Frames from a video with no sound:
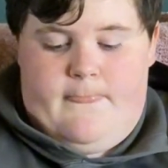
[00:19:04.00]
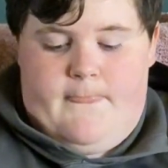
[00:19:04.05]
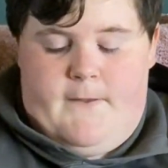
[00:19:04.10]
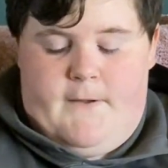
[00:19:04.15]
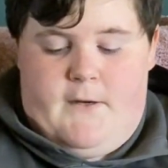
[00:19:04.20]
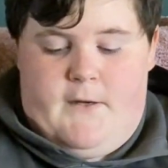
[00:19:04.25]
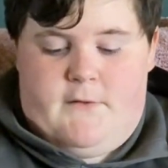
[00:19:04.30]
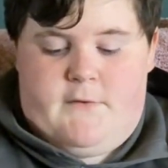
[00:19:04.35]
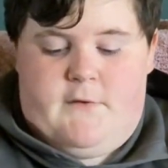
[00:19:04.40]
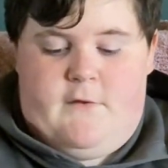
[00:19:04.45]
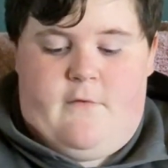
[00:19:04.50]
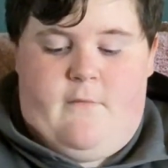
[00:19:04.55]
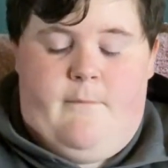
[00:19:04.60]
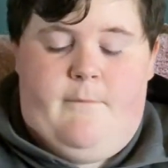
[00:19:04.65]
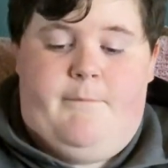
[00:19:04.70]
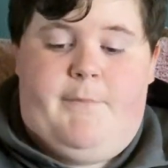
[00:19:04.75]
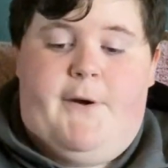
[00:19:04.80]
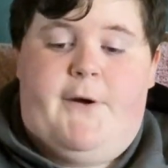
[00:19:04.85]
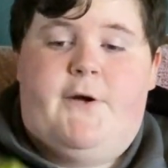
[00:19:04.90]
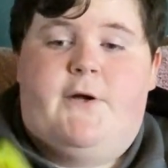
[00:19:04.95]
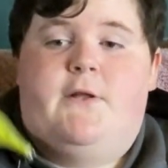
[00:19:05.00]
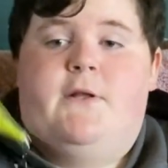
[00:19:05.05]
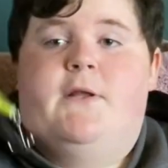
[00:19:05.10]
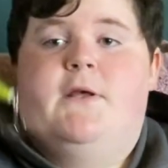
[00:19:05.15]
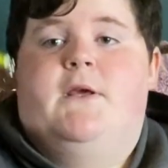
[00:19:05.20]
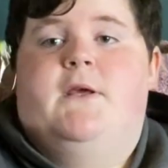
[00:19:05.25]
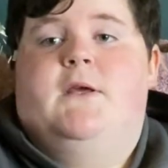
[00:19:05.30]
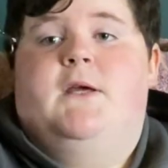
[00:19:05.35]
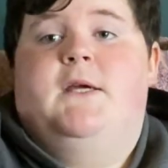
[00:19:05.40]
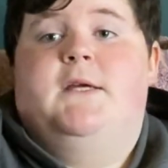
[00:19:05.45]
I got this
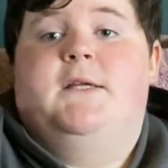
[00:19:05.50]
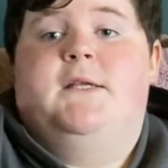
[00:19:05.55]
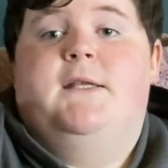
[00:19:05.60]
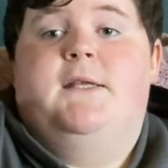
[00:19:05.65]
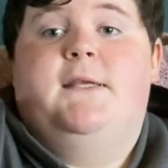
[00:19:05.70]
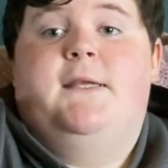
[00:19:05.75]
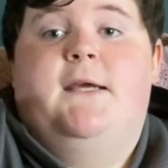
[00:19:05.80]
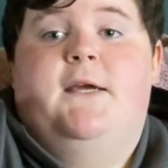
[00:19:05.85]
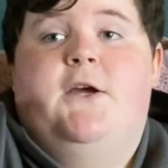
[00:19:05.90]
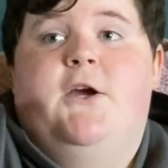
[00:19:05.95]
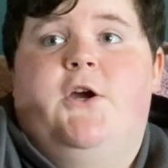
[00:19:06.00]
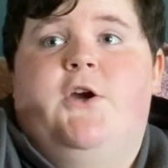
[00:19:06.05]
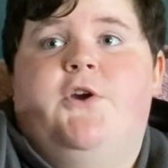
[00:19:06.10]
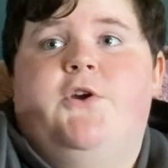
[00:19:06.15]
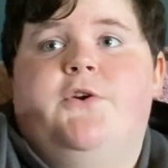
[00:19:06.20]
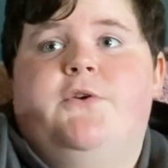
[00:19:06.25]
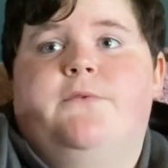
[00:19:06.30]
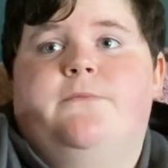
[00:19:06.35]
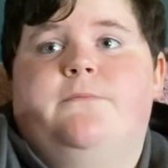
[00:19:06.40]
Berkley Digger.